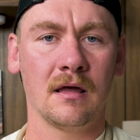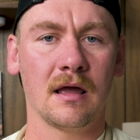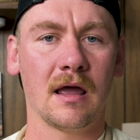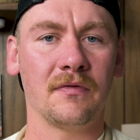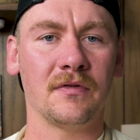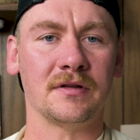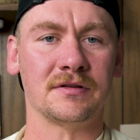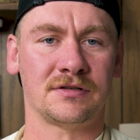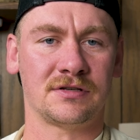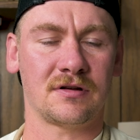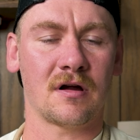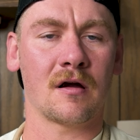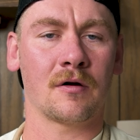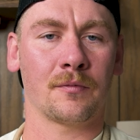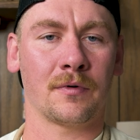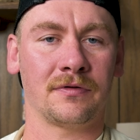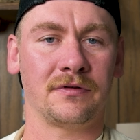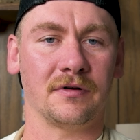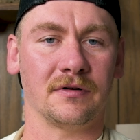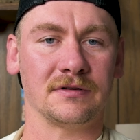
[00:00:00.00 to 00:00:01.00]
And then start
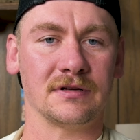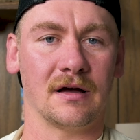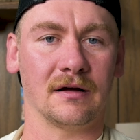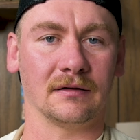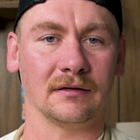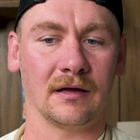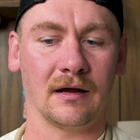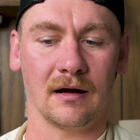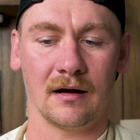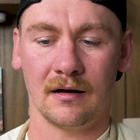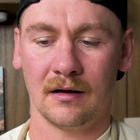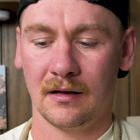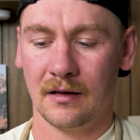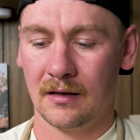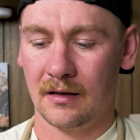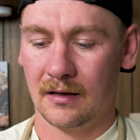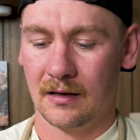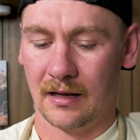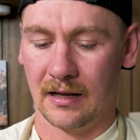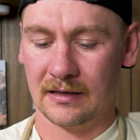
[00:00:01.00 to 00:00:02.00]
with your tongue there.
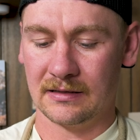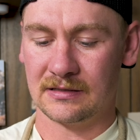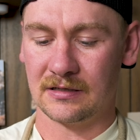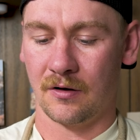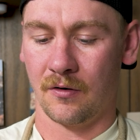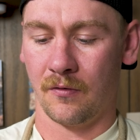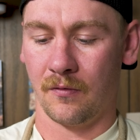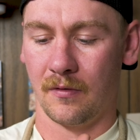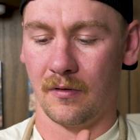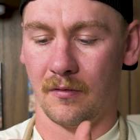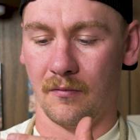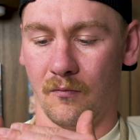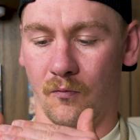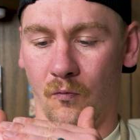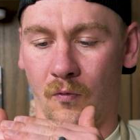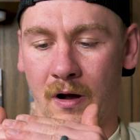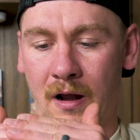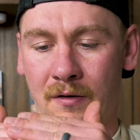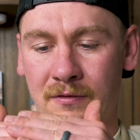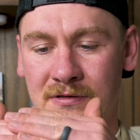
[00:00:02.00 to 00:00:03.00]
And so
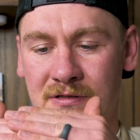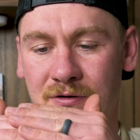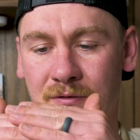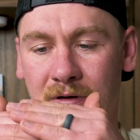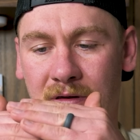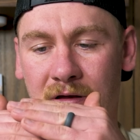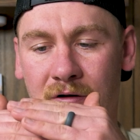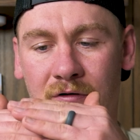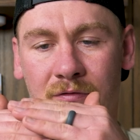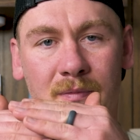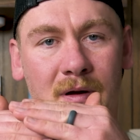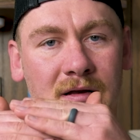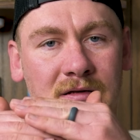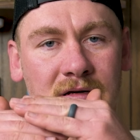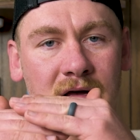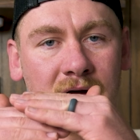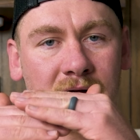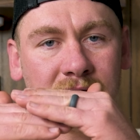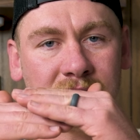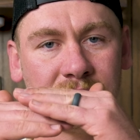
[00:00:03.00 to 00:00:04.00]
what I was doing there with my
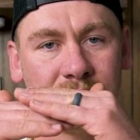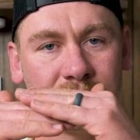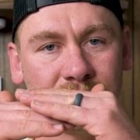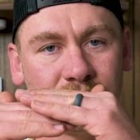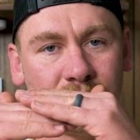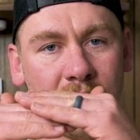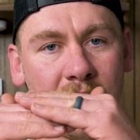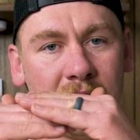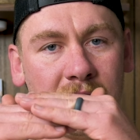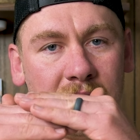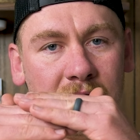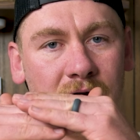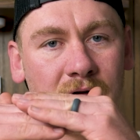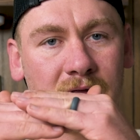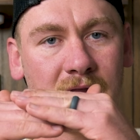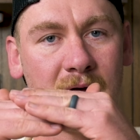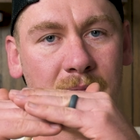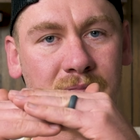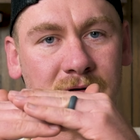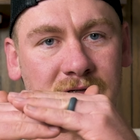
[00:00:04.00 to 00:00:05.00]
tongue is it was right here in
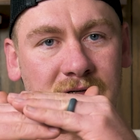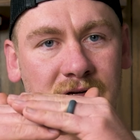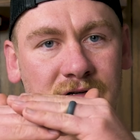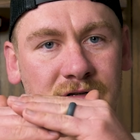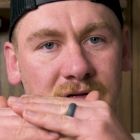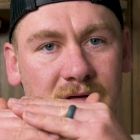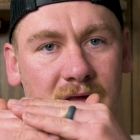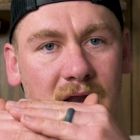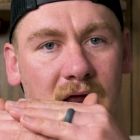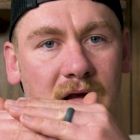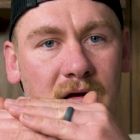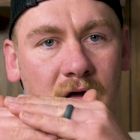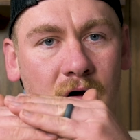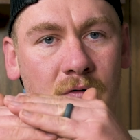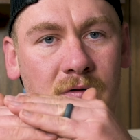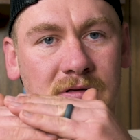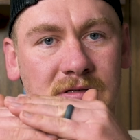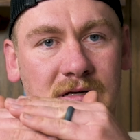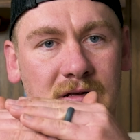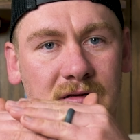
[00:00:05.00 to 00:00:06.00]
that position that I
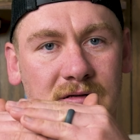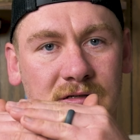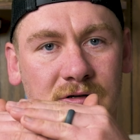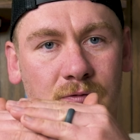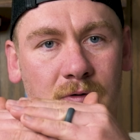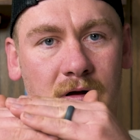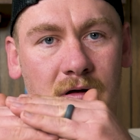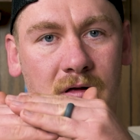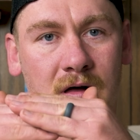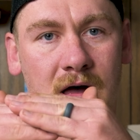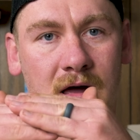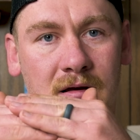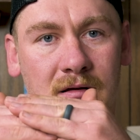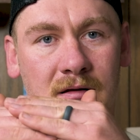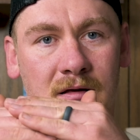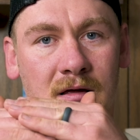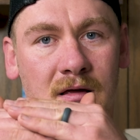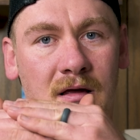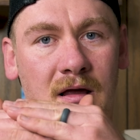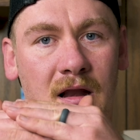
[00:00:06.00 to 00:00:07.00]
know it's gonna squeal on
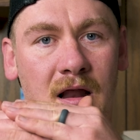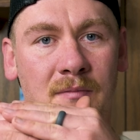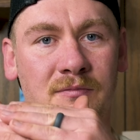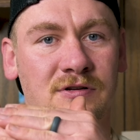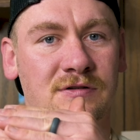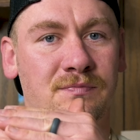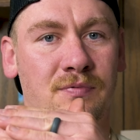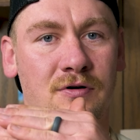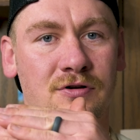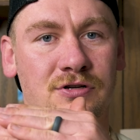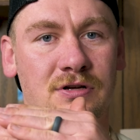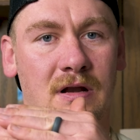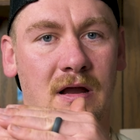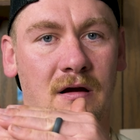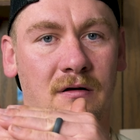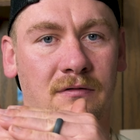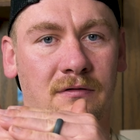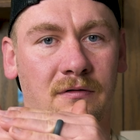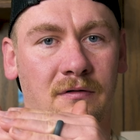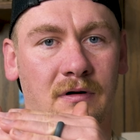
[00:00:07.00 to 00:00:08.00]
and I'm just pushing
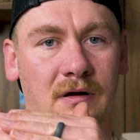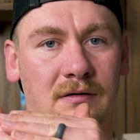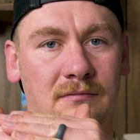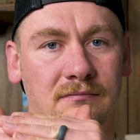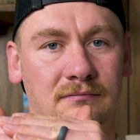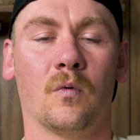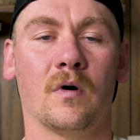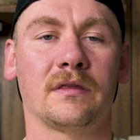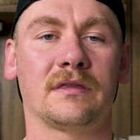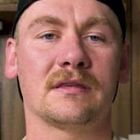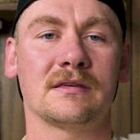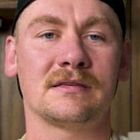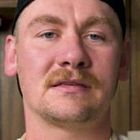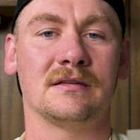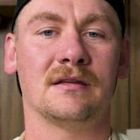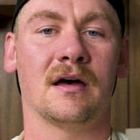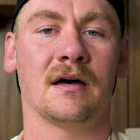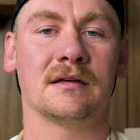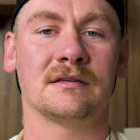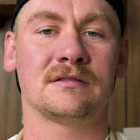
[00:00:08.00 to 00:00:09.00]
air through it. What this
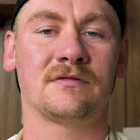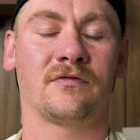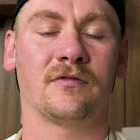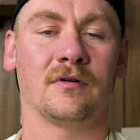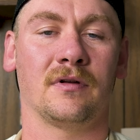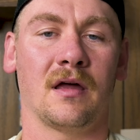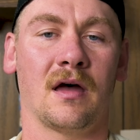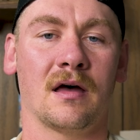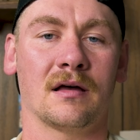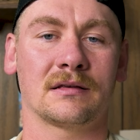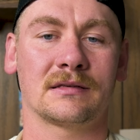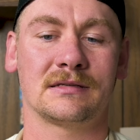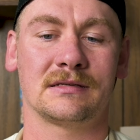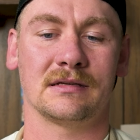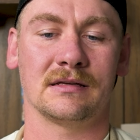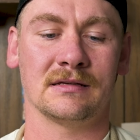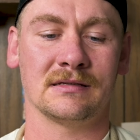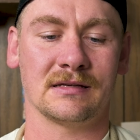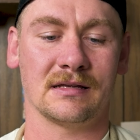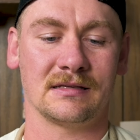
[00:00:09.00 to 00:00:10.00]
does for ducks
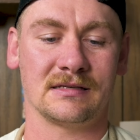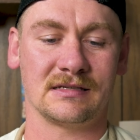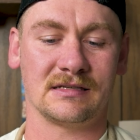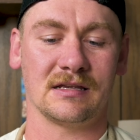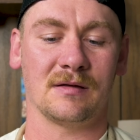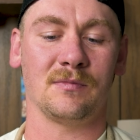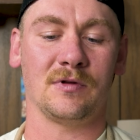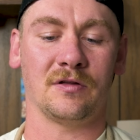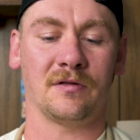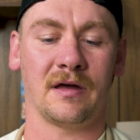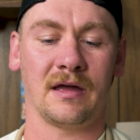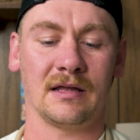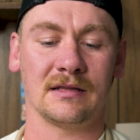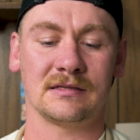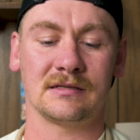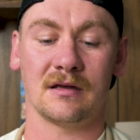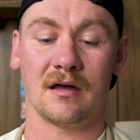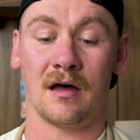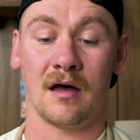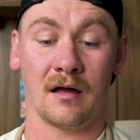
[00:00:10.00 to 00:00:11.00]
is it
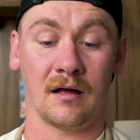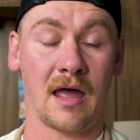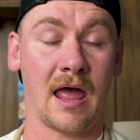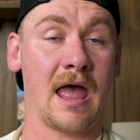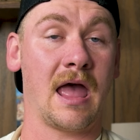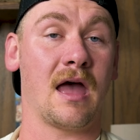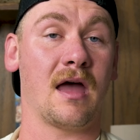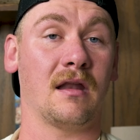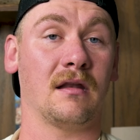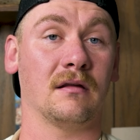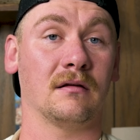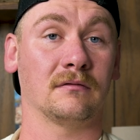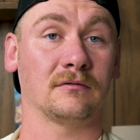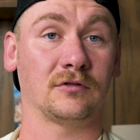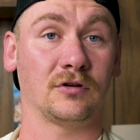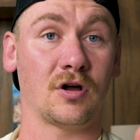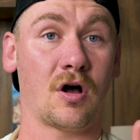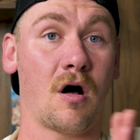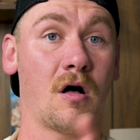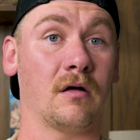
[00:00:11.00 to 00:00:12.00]
simulates a hen
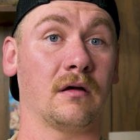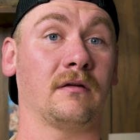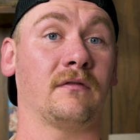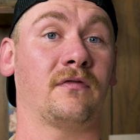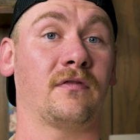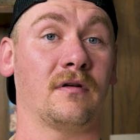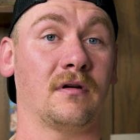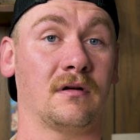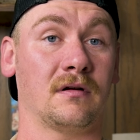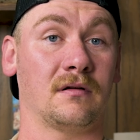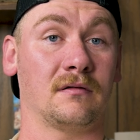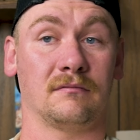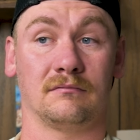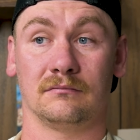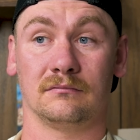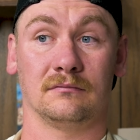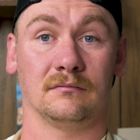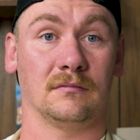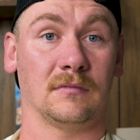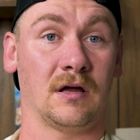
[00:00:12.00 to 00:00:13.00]
calling for
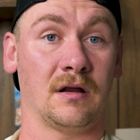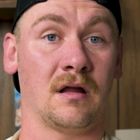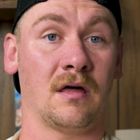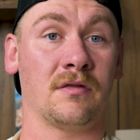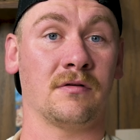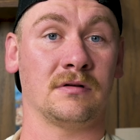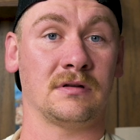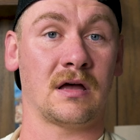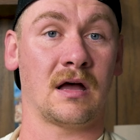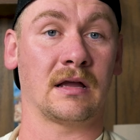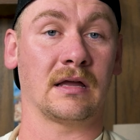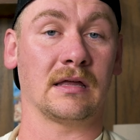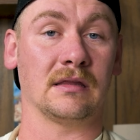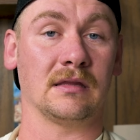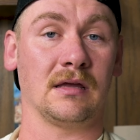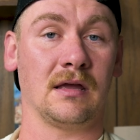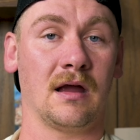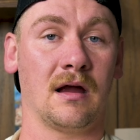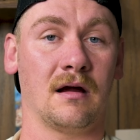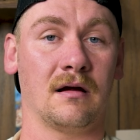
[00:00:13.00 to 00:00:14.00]
another duck in
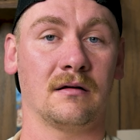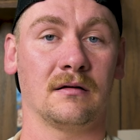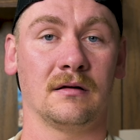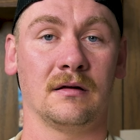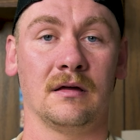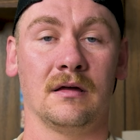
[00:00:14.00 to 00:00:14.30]
the air,